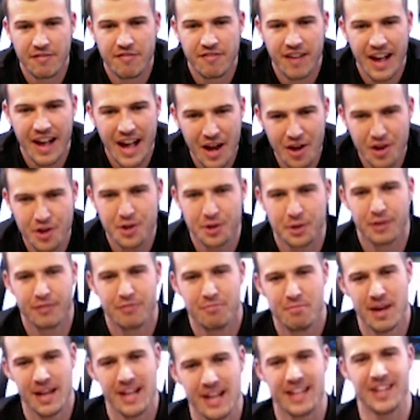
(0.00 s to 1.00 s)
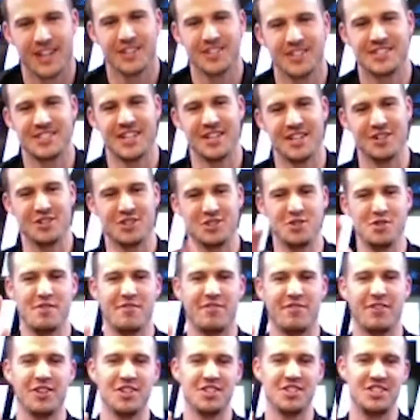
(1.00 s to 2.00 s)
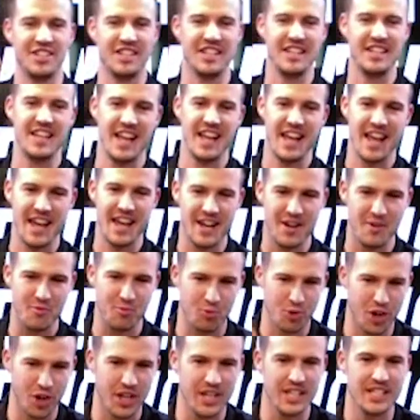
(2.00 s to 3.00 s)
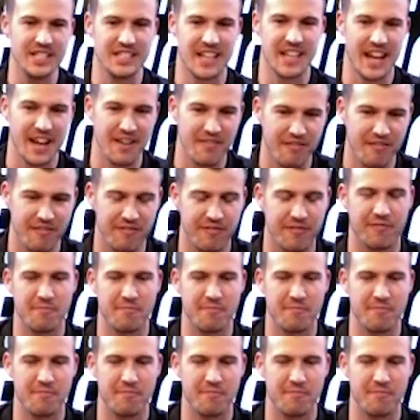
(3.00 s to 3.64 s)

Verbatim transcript: founder of Medicare Sales University and runs a